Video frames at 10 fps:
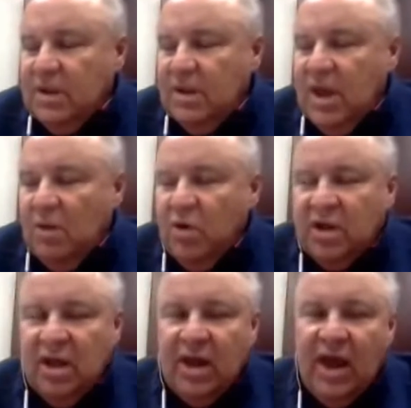The
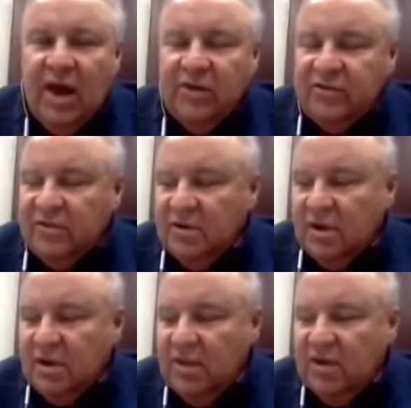Edward King House,
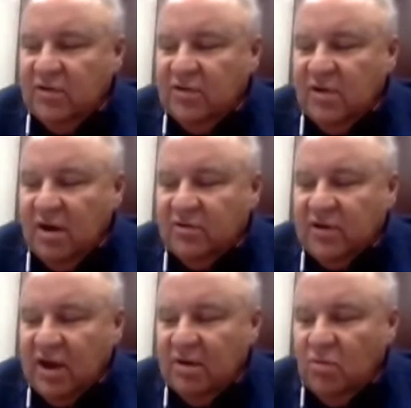again, this is their
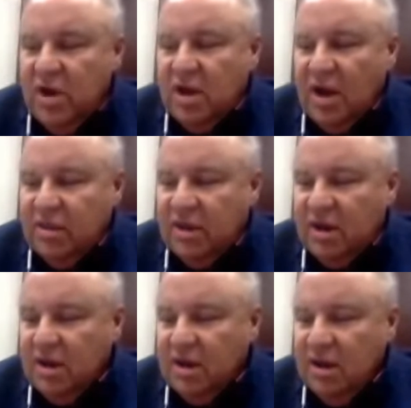second week, I
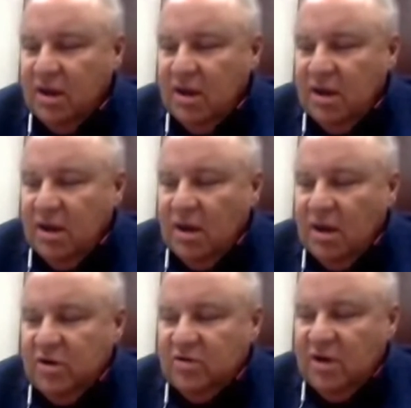think, in
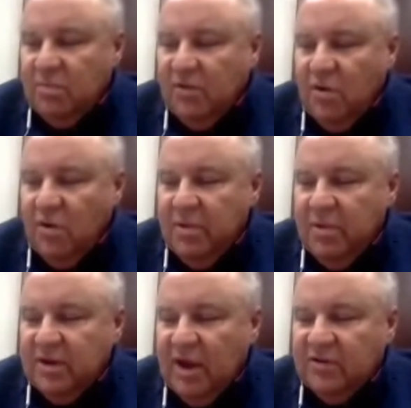which they're
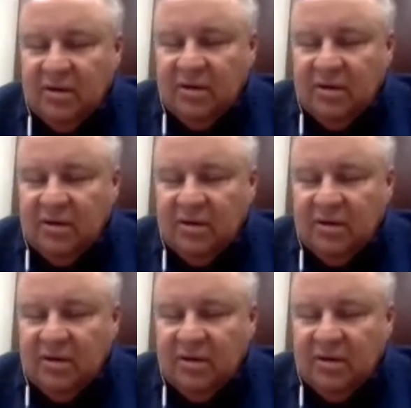performing tests.